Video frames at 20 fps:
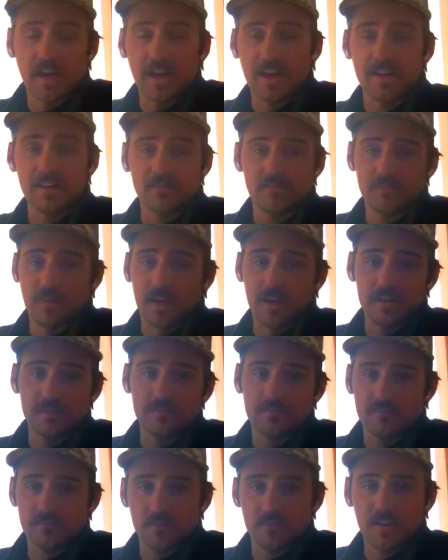I had
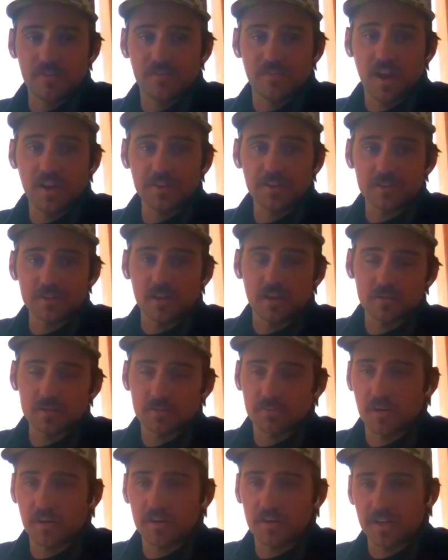my father-in-law
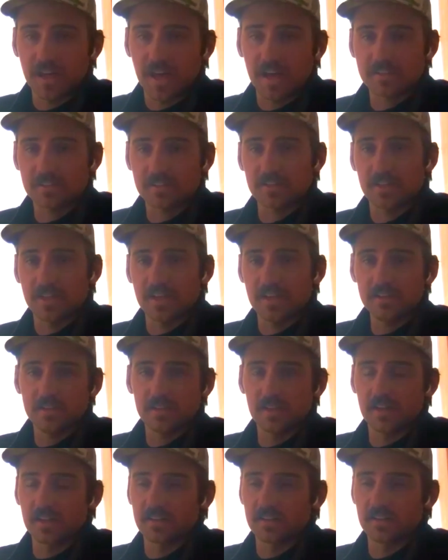was a part of an accident
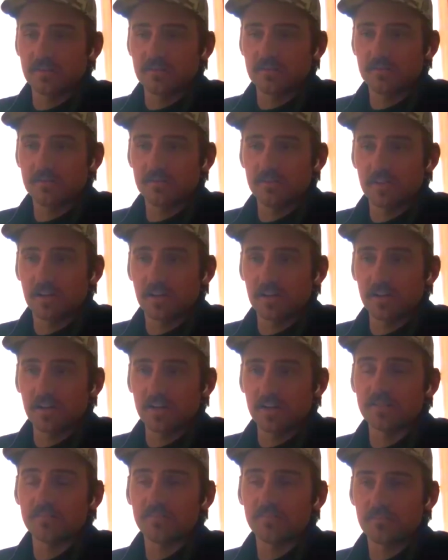last year. They're in
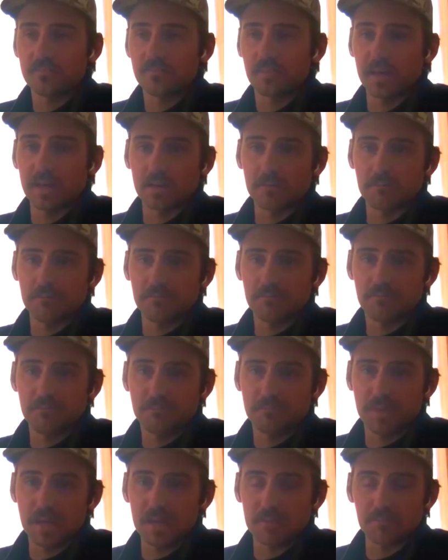a big
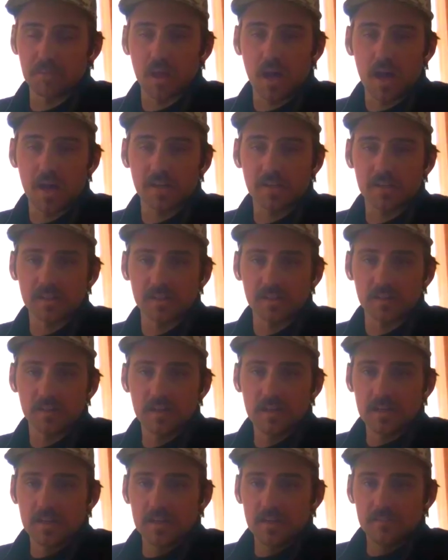pit blind and
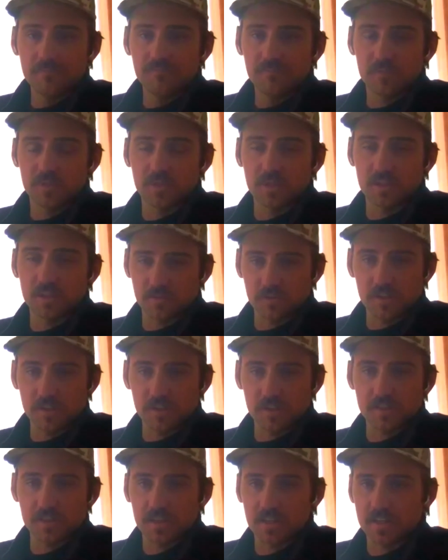just
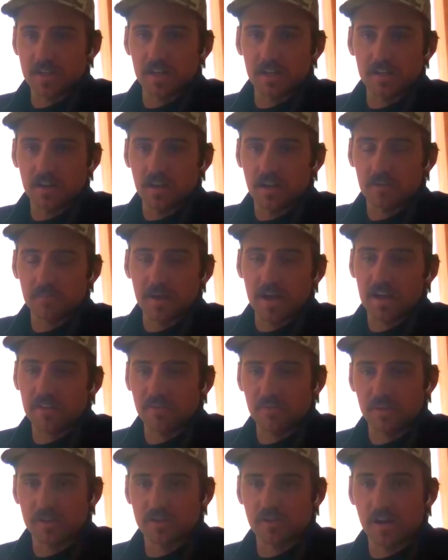recently got a dog
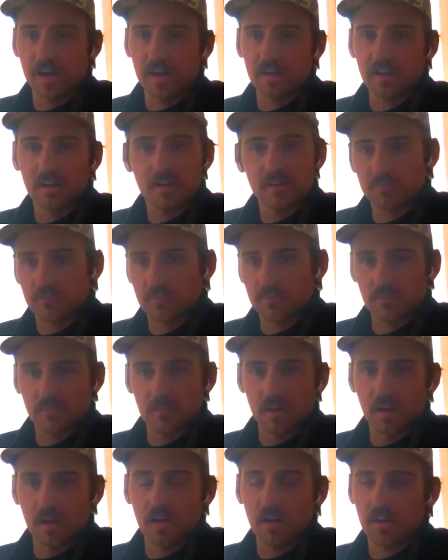back from a trainer,
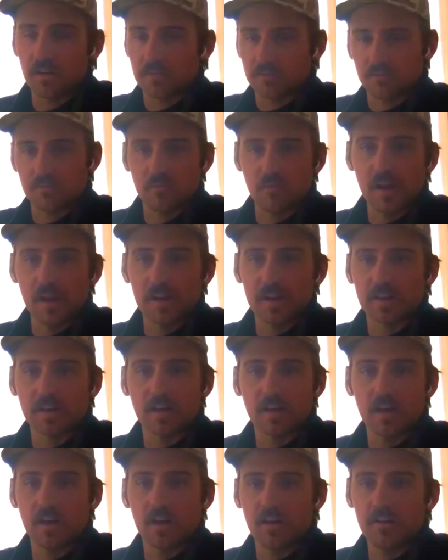all ready to
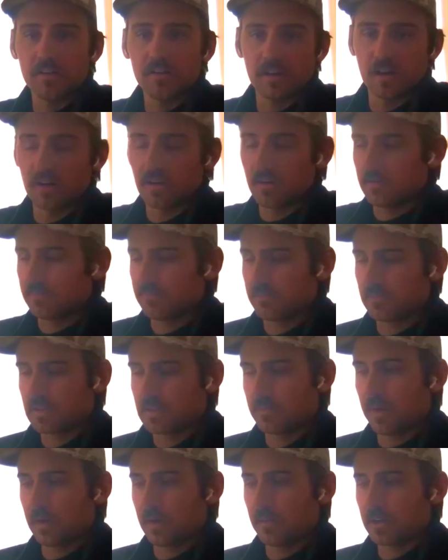go,
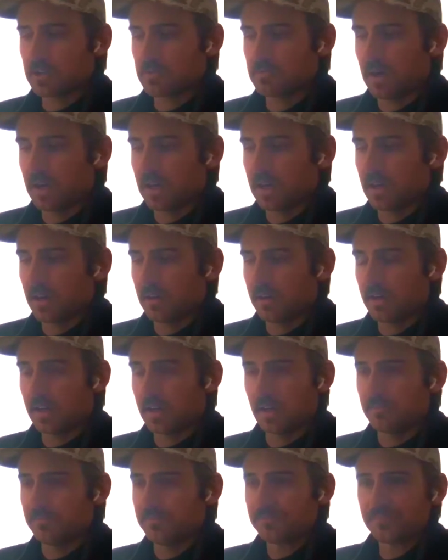spent a bunch of money going,
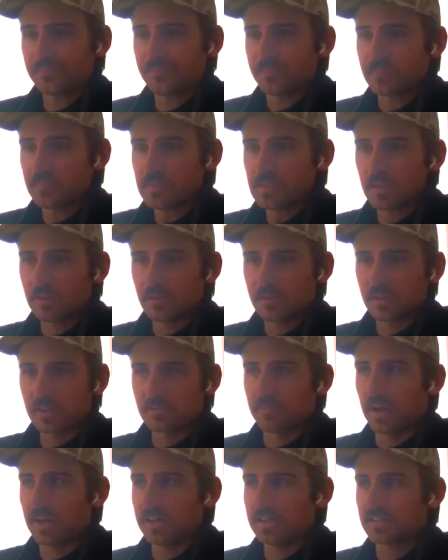and it was
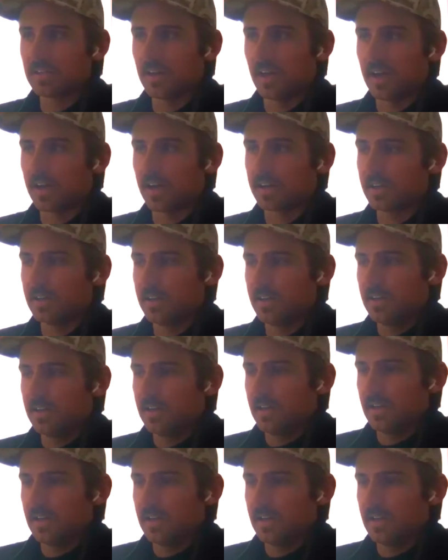his buddy's dog.